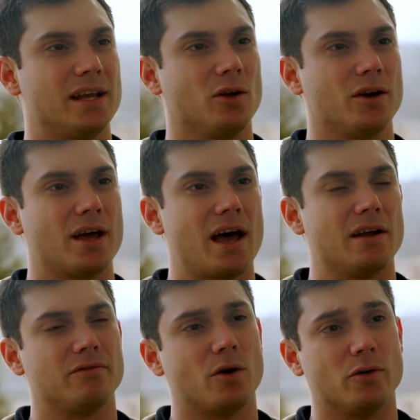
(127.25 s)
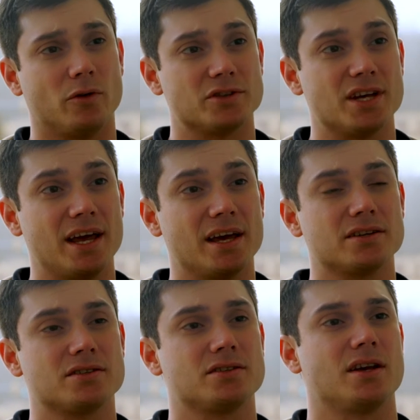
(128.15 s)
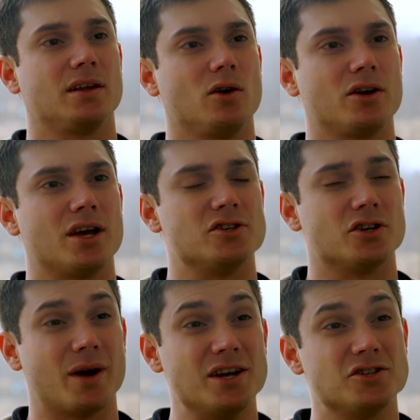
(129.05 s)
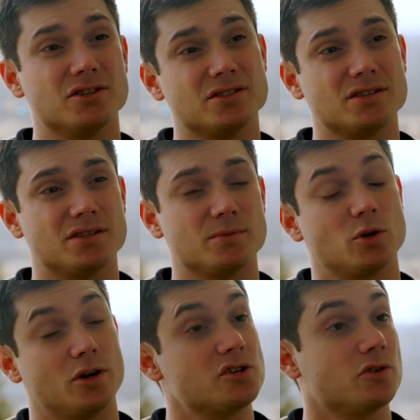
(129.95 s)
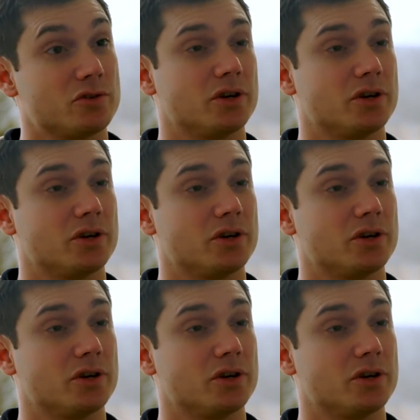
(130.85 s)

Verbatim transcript: they look at photovoltaics, they look at generation systems, traditional